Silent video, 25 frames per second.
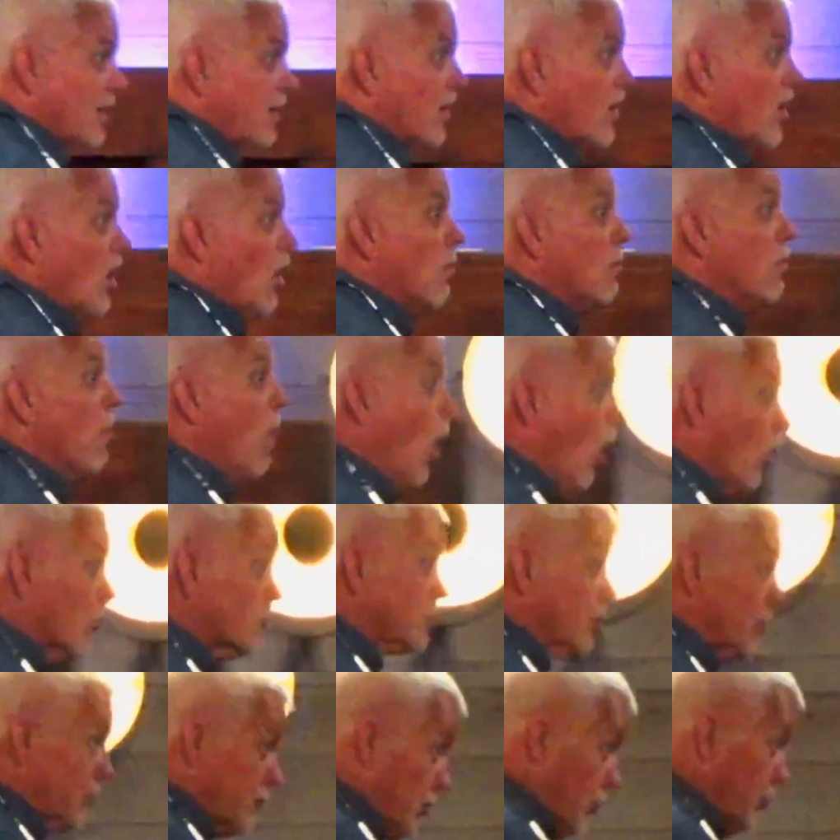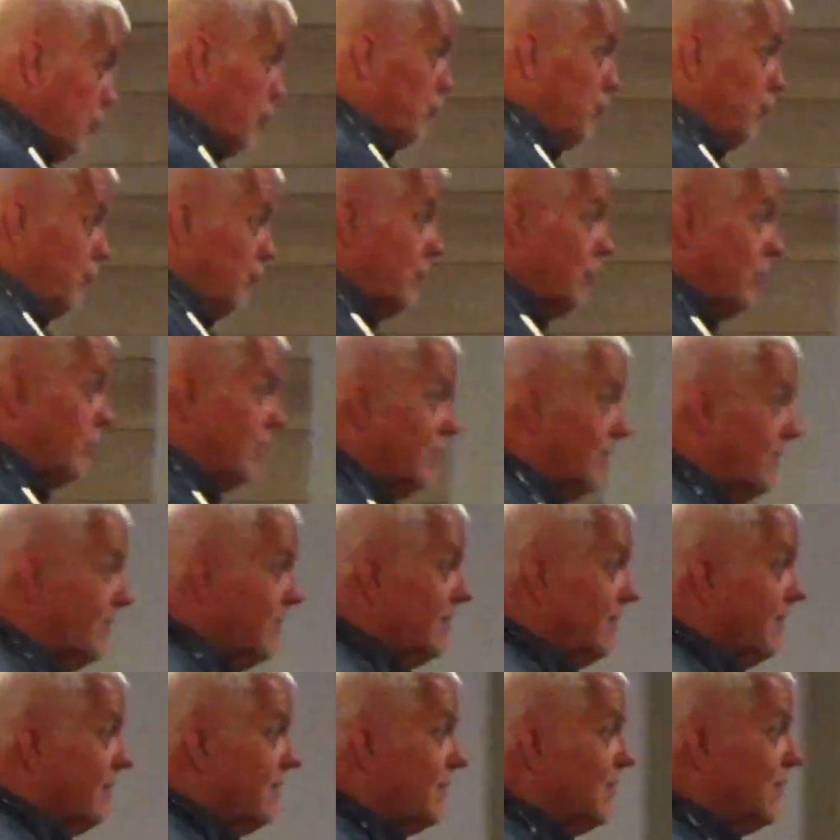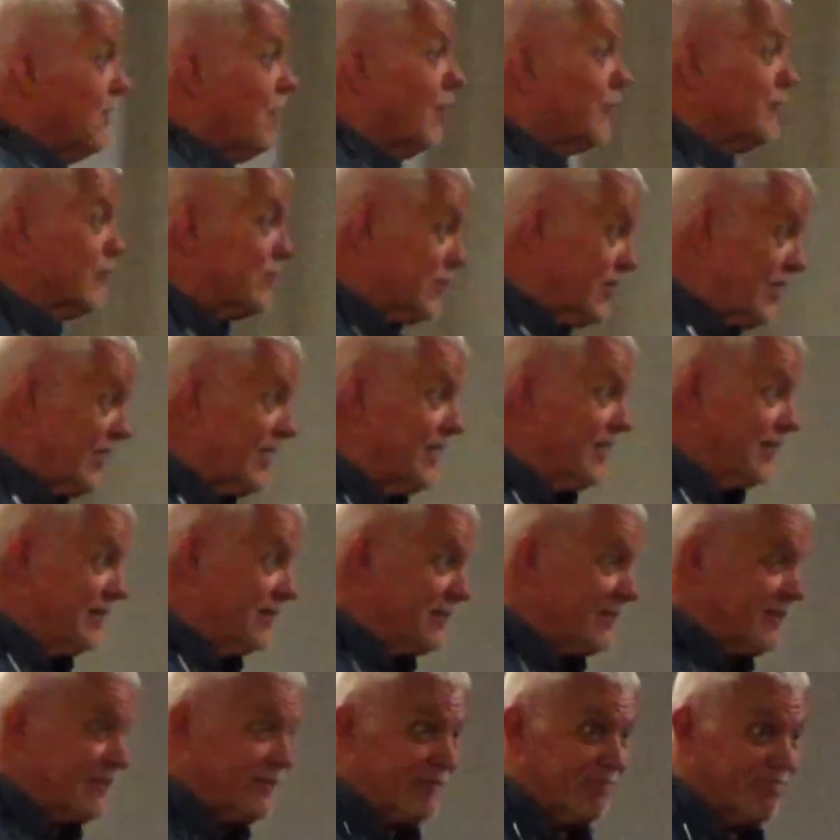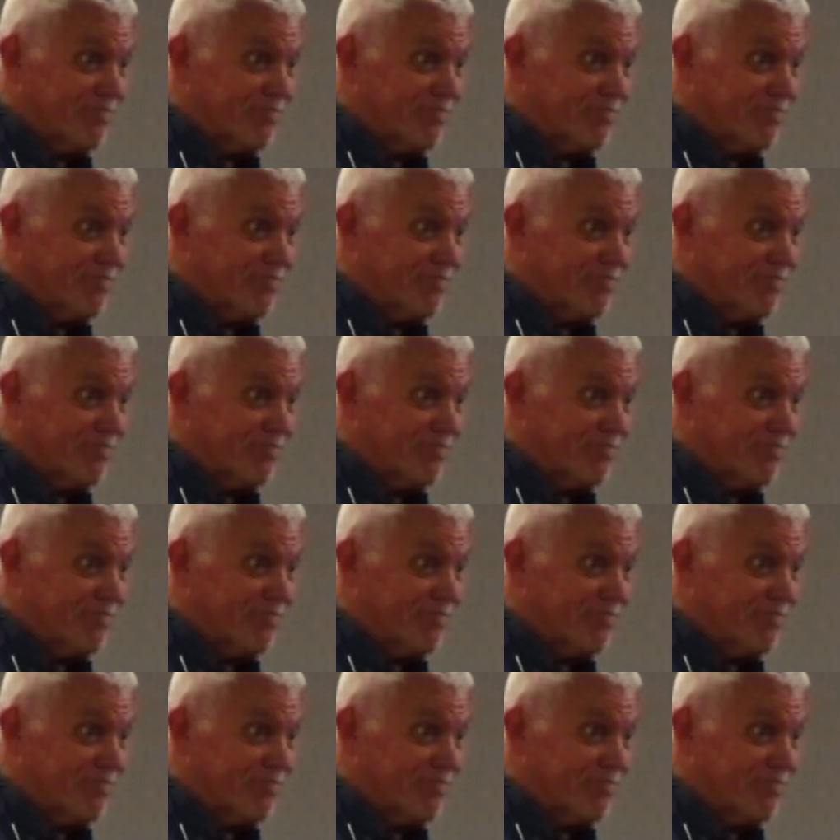a multitude of sins.